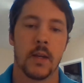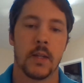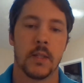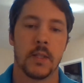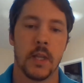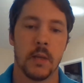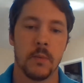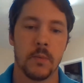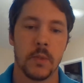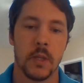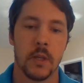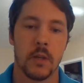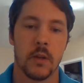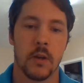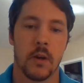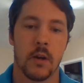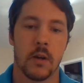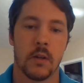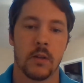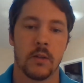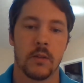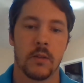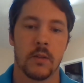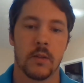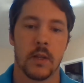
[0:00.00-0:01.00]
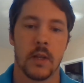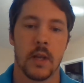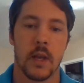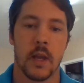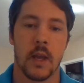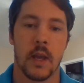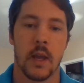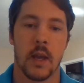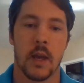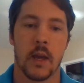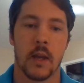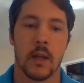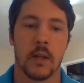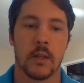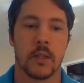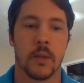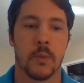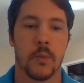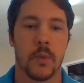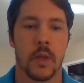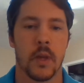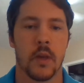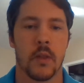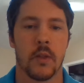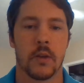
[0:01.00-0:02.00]
Dempsey et al. And some
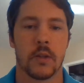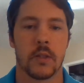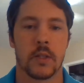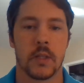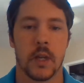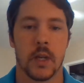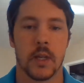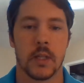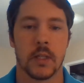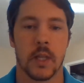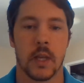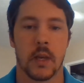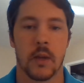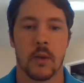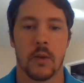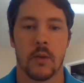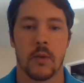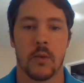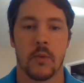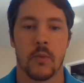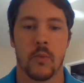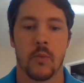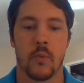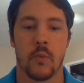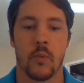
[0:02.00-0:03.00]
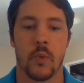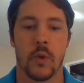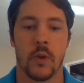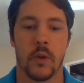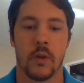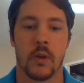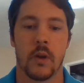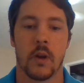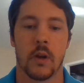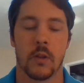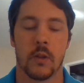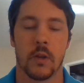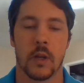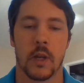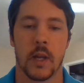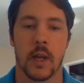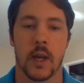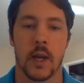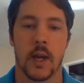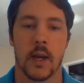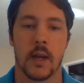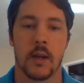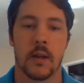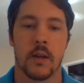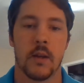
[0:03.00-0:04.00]
of the other studies that we are looking
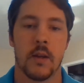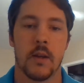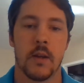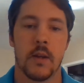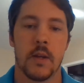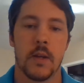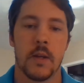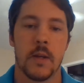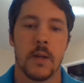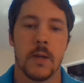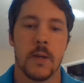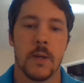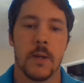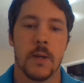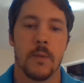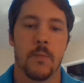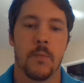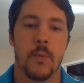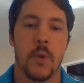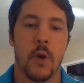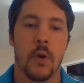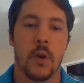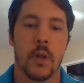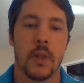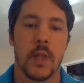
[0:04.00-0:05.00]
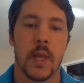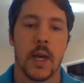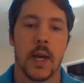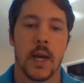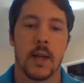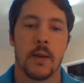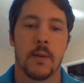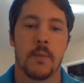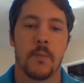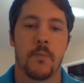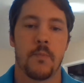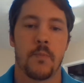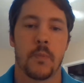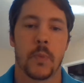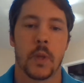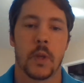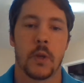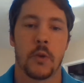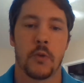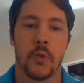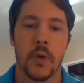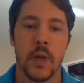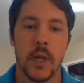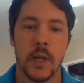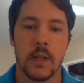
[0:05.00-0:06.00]
at noted that
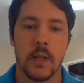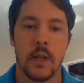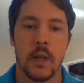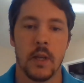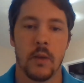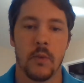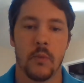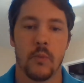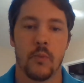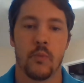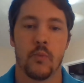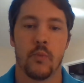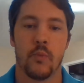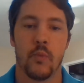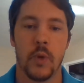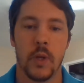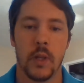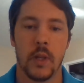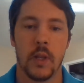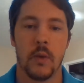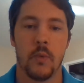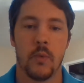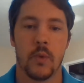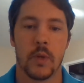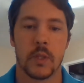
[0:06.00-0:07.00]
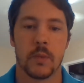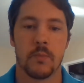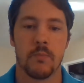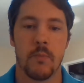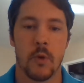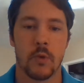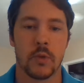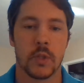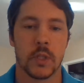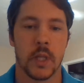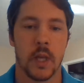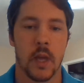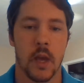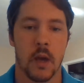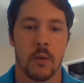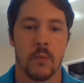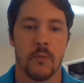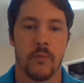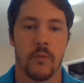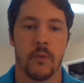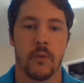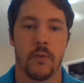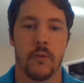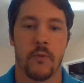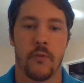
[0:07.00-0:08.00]
creatine really was mostly
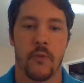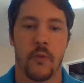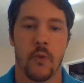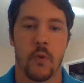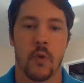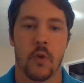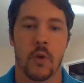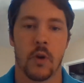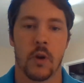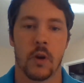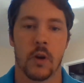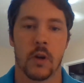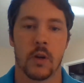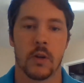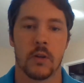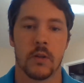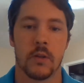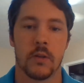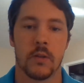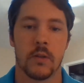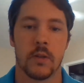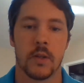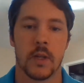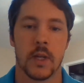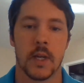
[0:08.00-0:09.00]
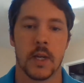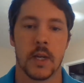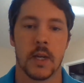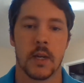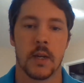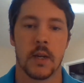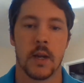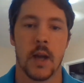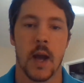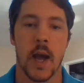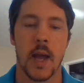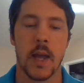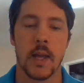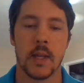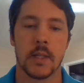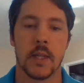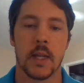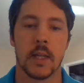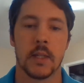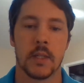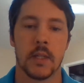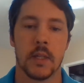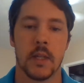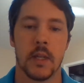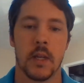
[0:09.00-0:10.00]
helpful for
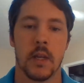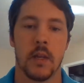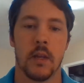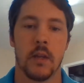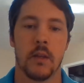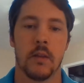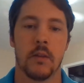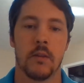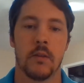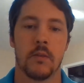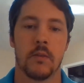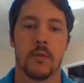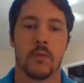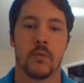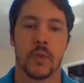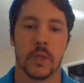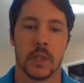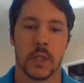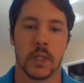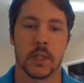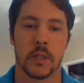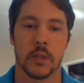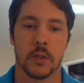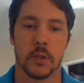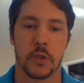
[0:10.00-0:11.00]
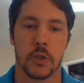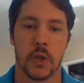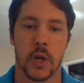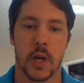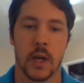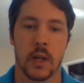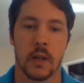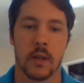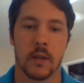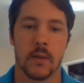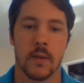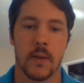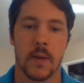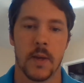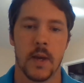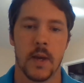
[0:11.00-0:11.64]
high-intensity resistance training.